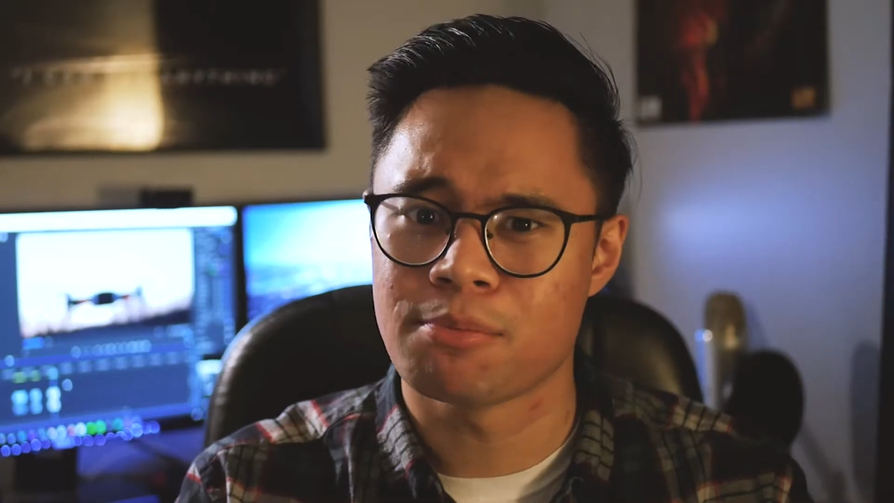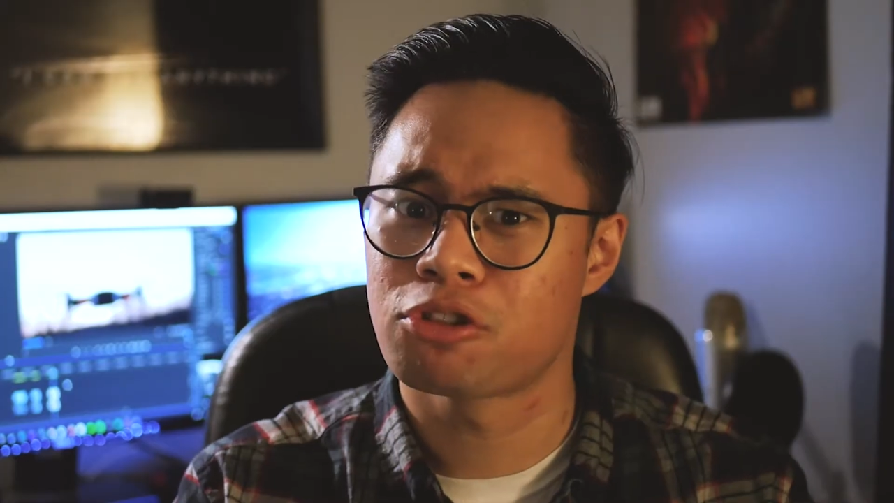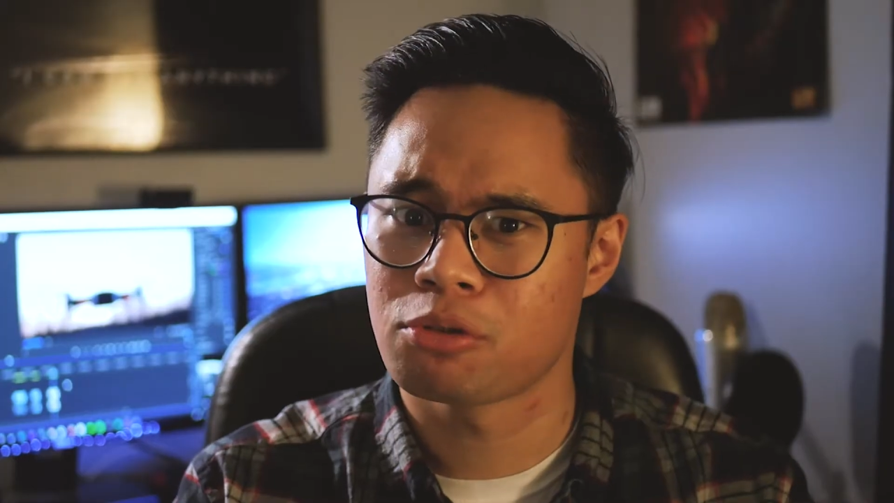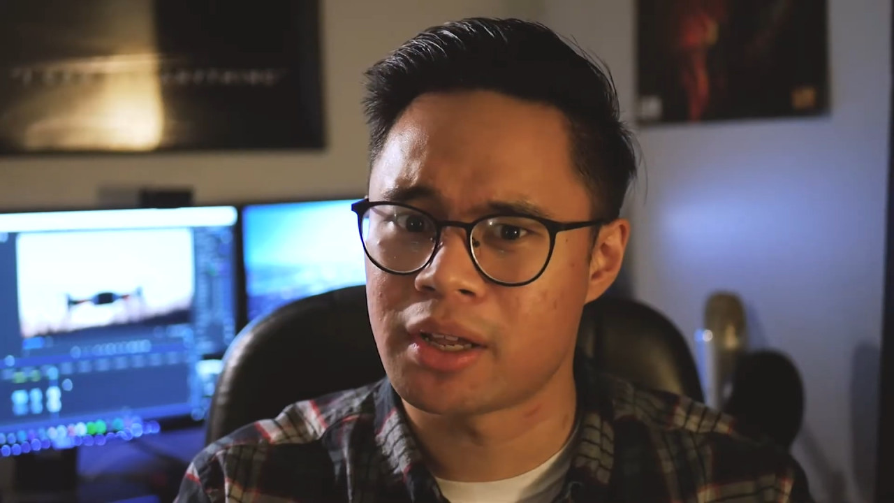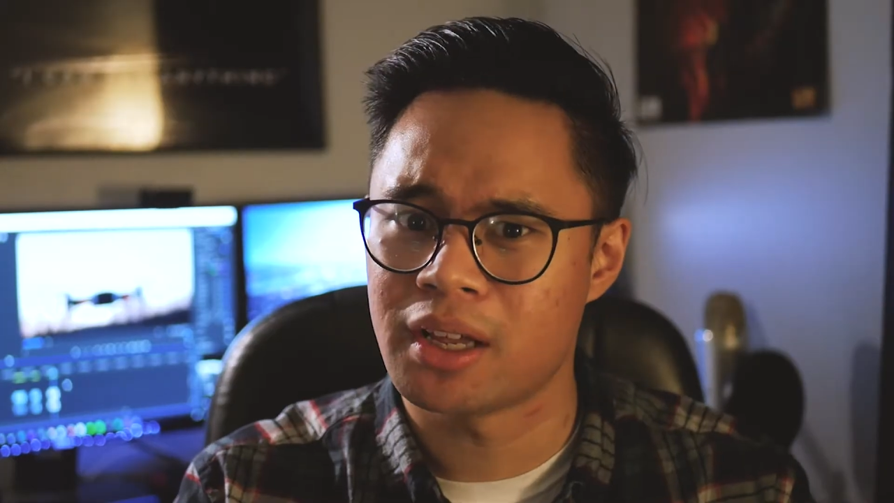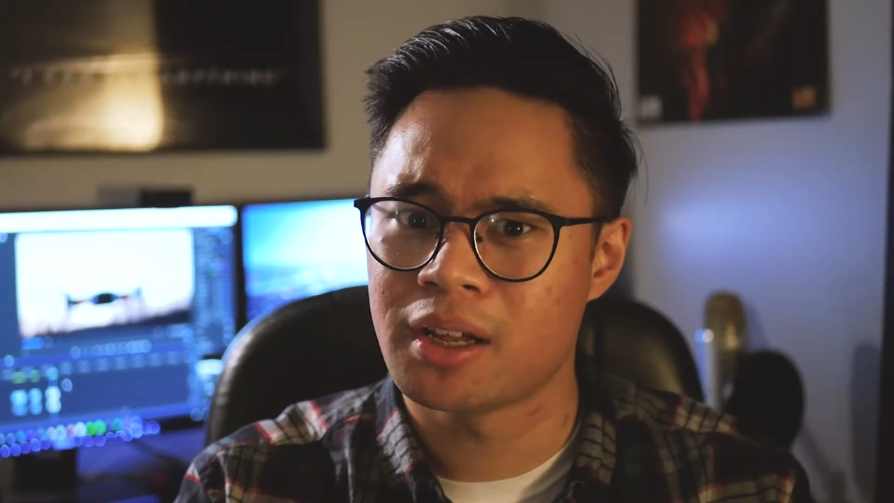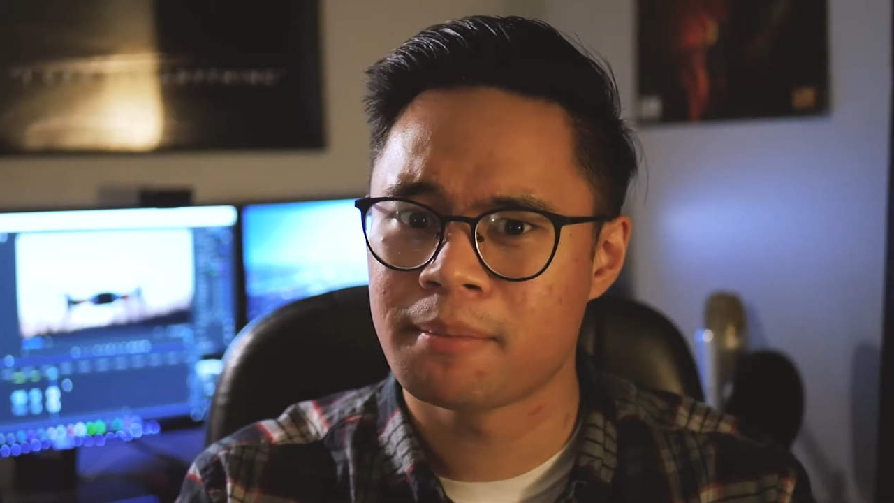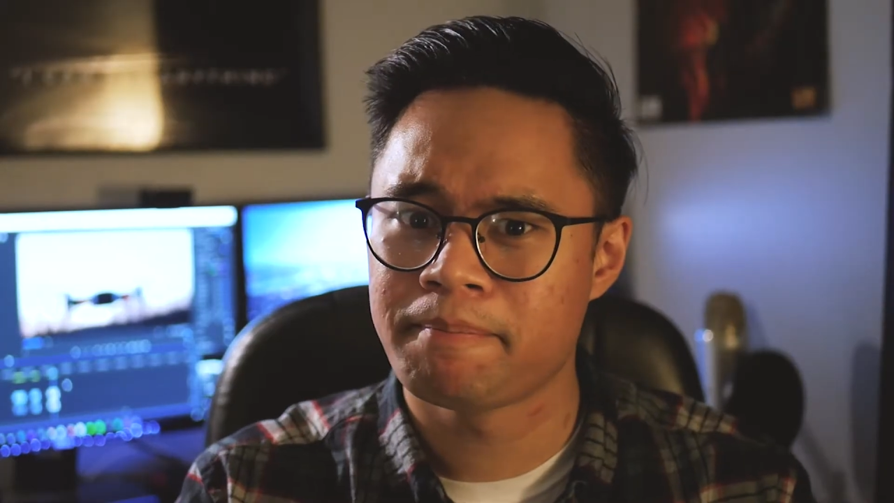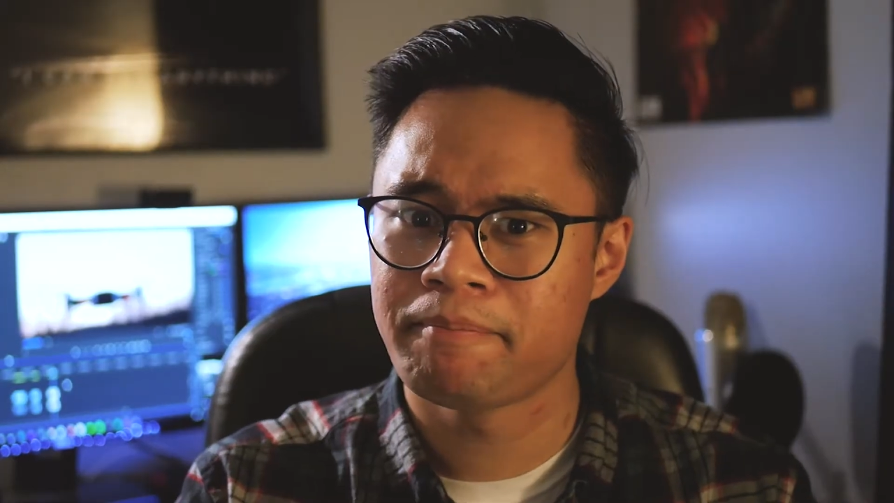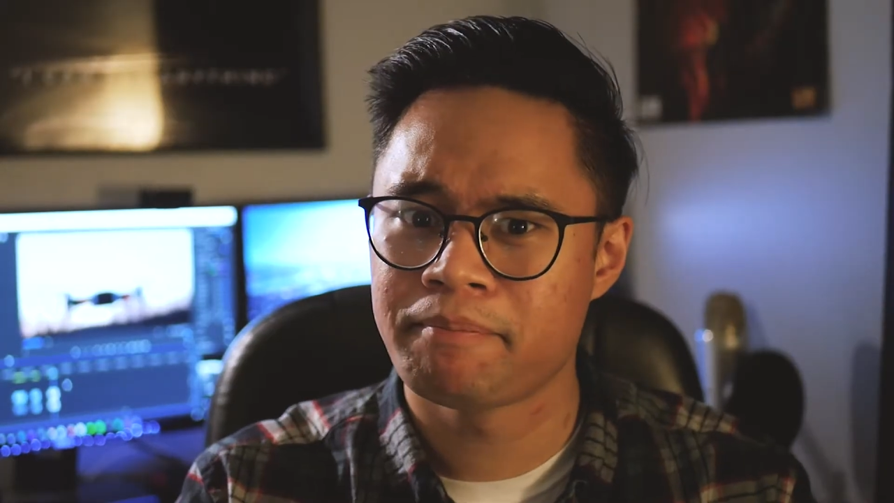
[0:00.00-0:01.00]
3
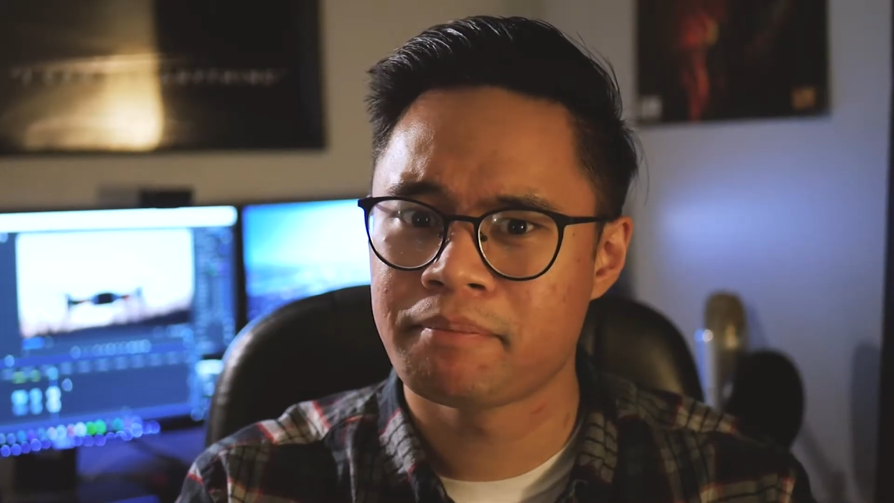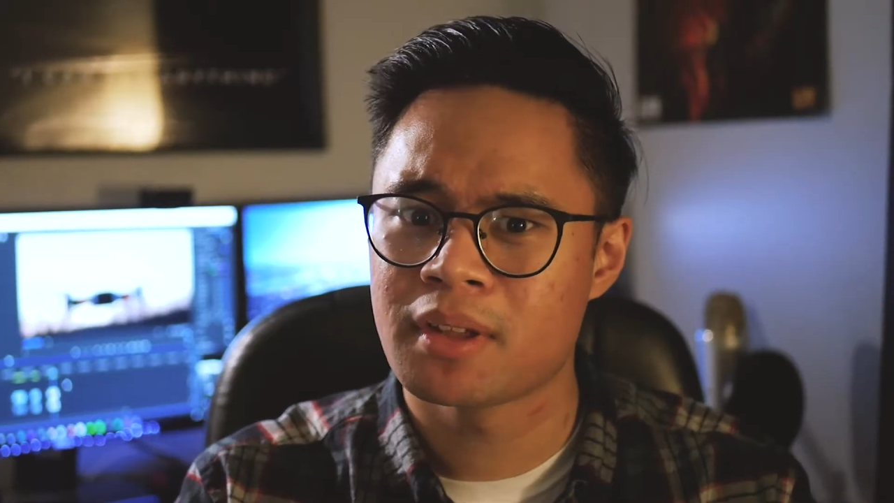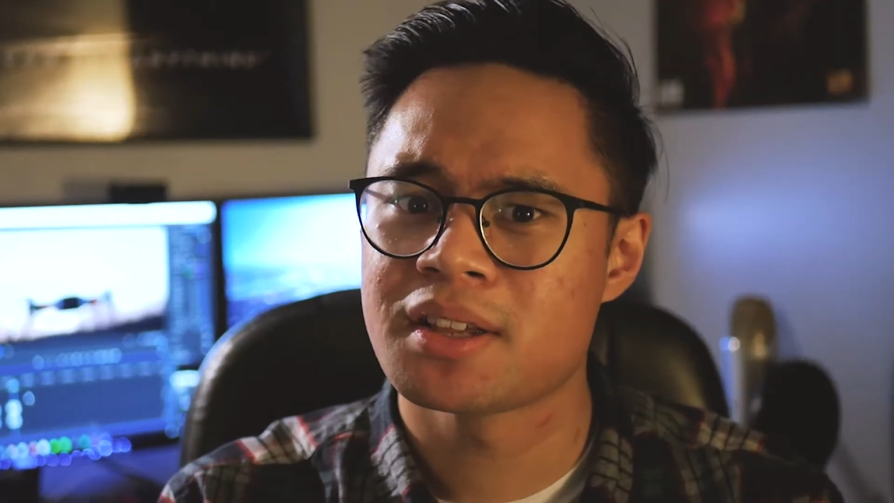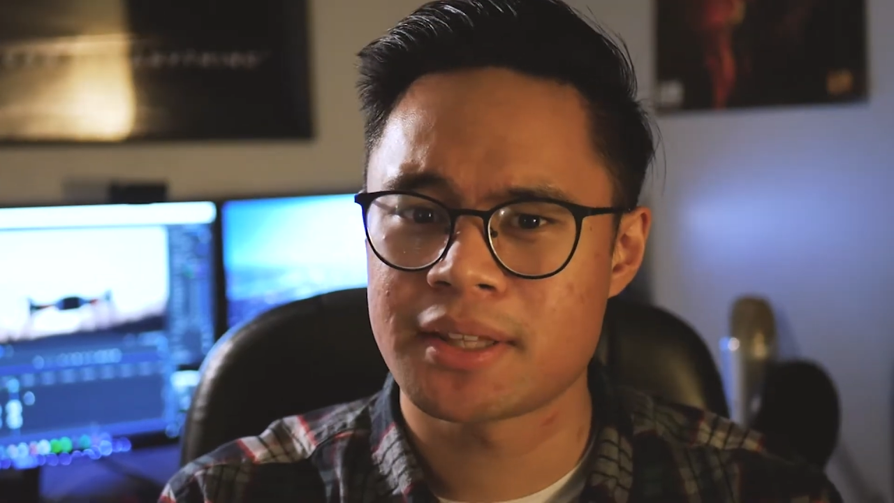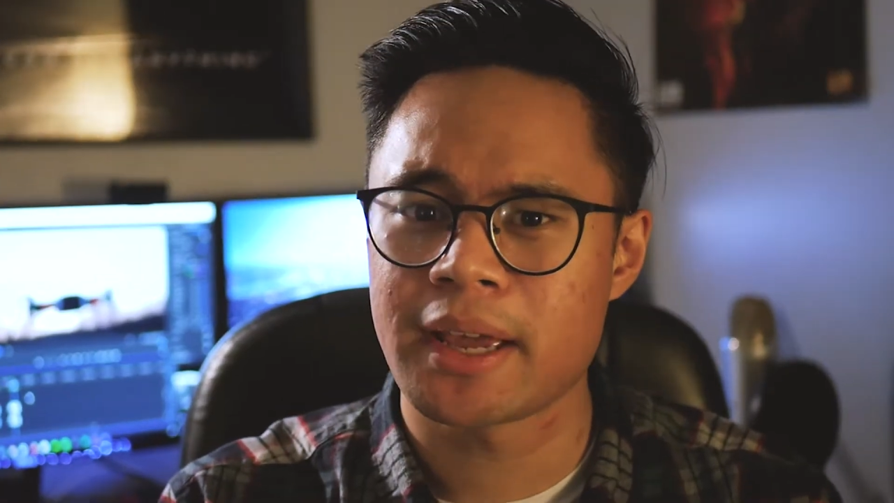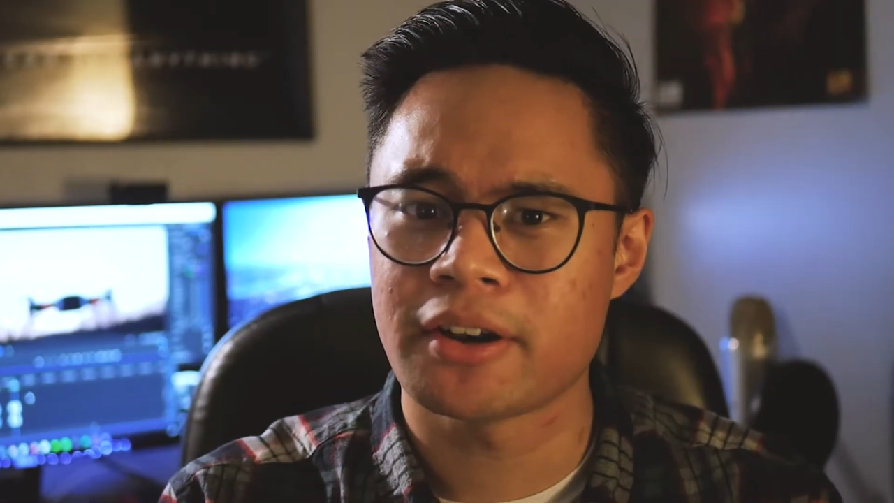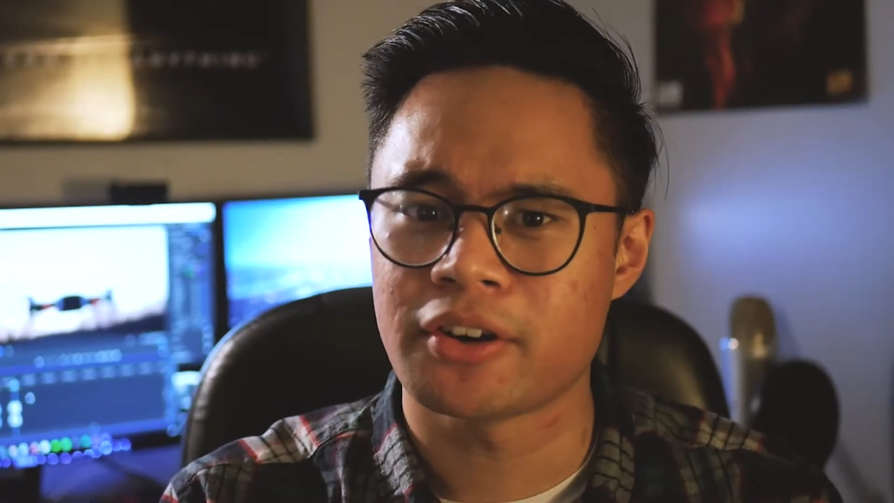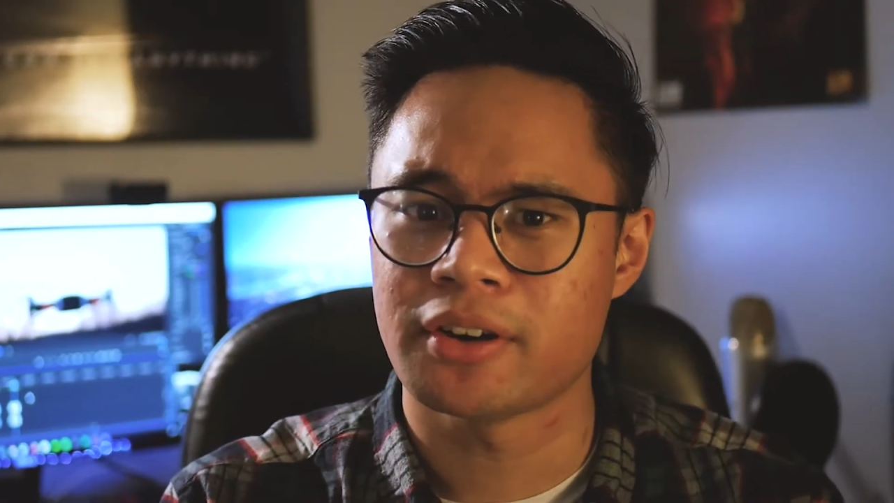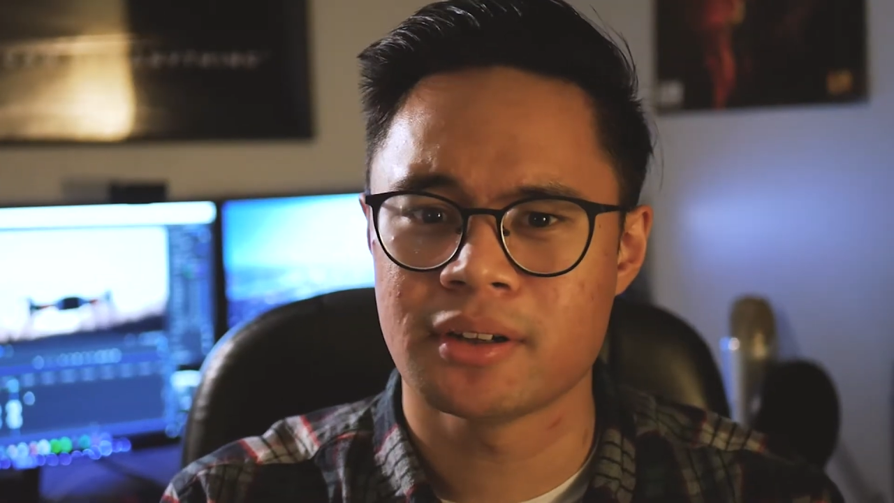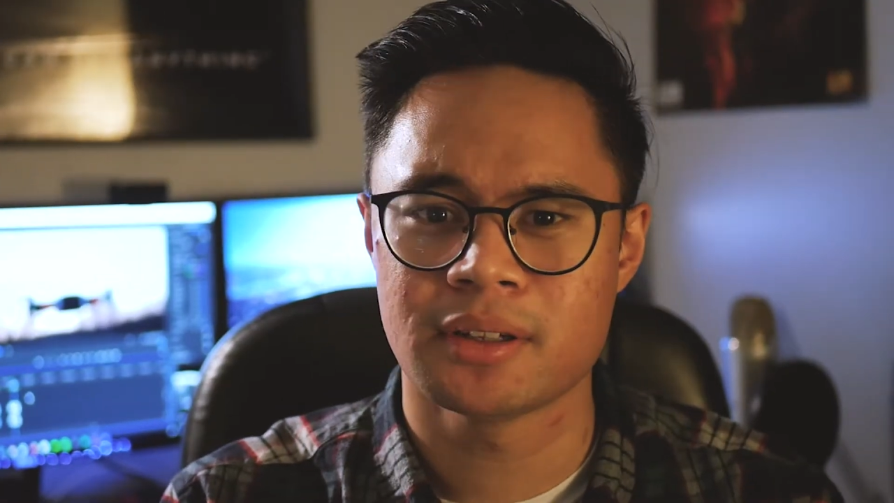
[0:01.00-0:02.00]

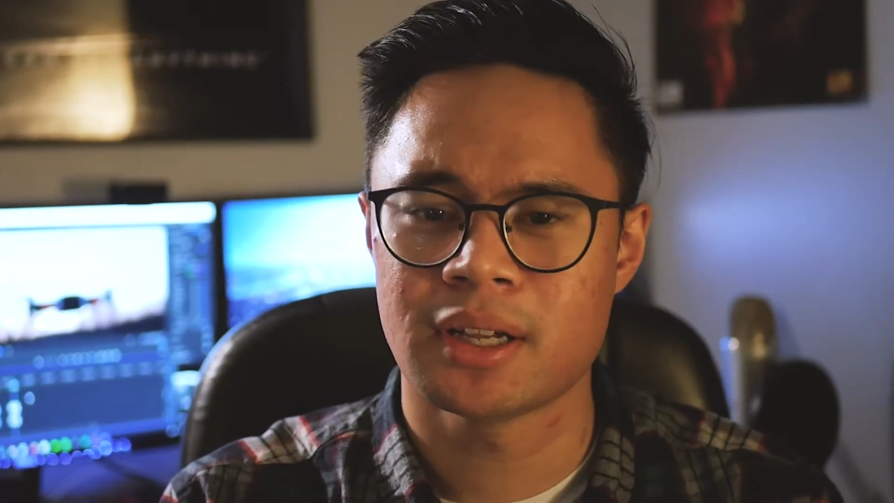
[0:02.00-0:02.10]
standard.